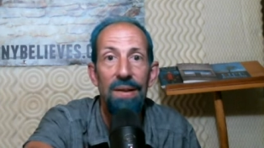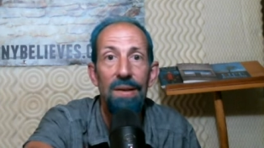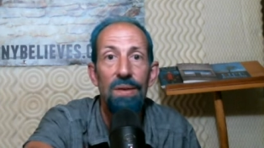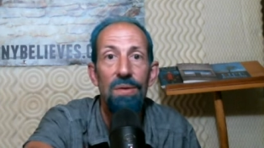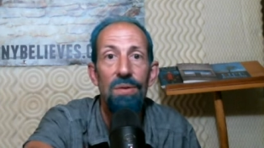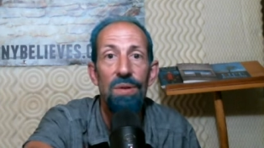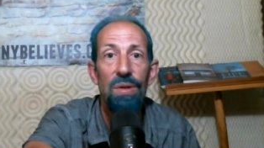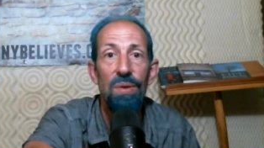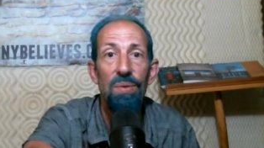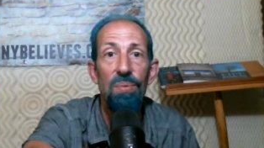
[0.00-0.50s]

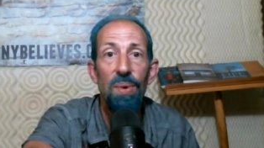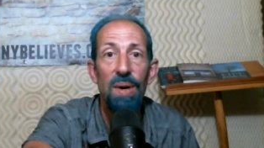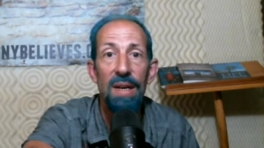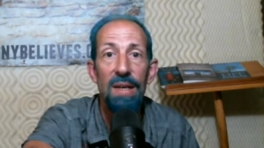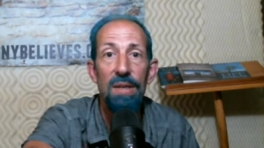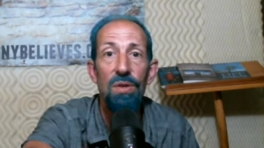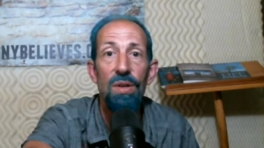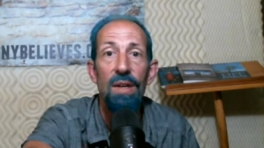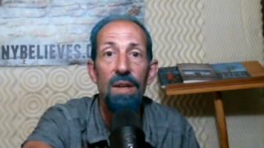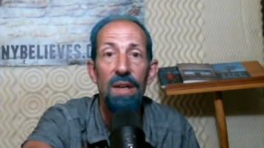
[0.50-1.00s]
to
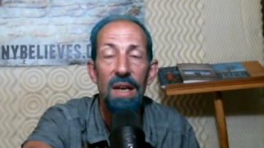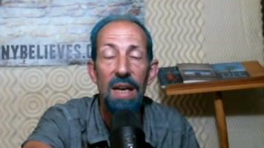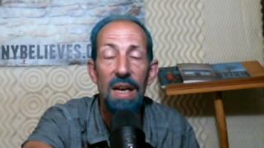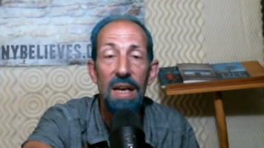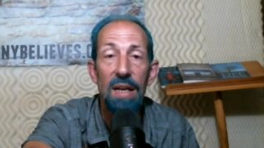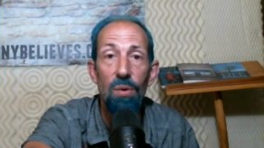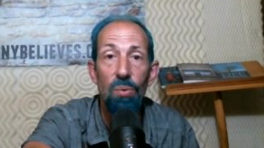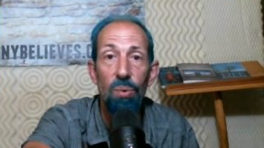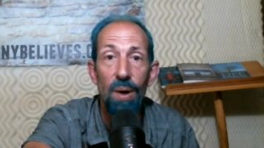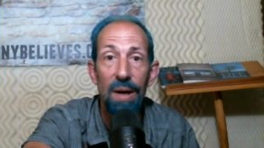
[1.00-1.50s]
which he
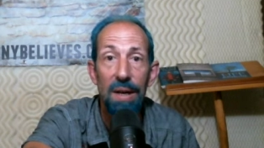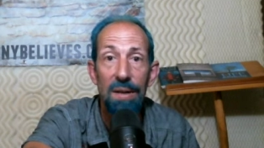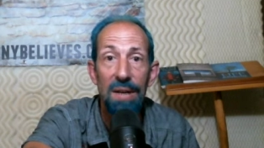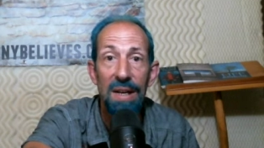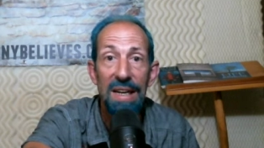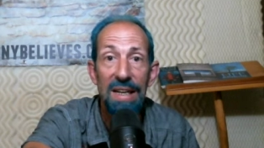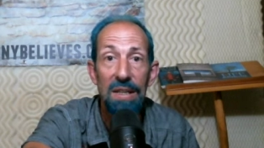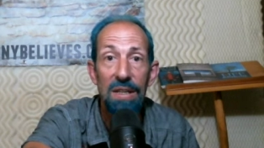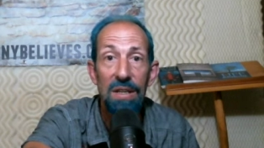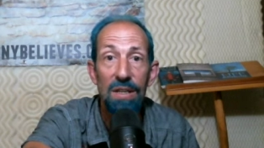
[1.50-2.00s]
quickly
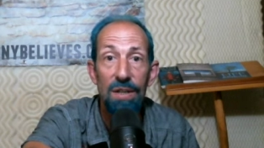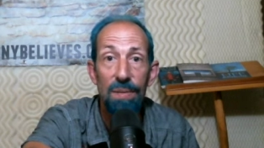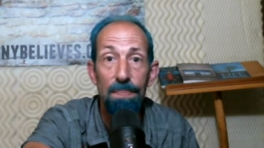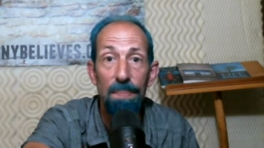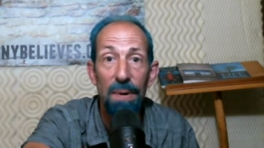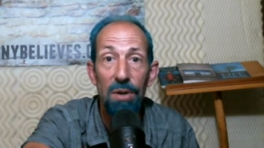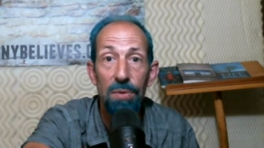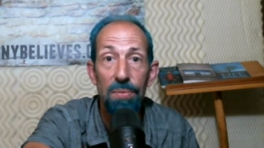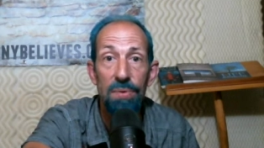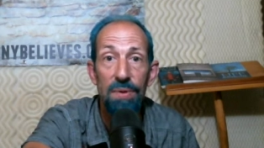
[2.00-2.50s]

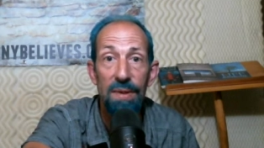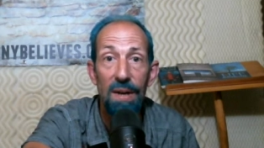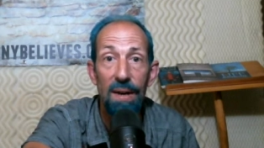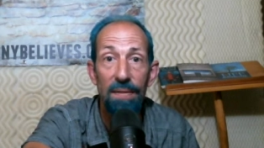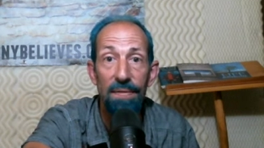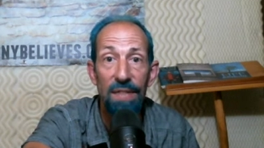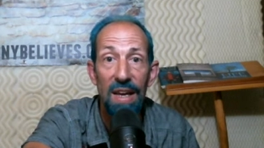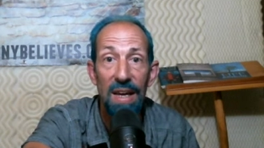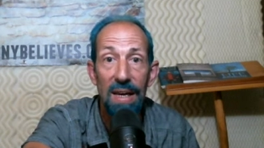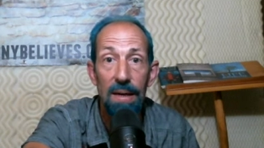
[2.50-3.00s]
disposed of
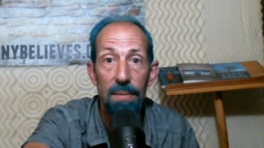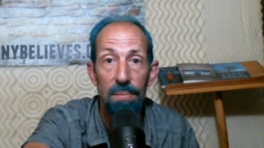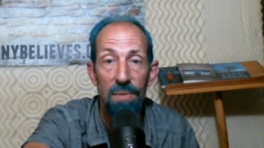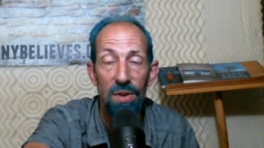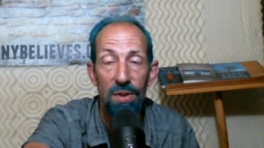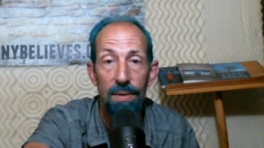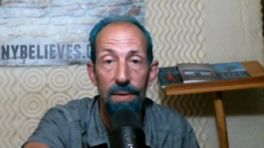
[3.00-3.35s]
them.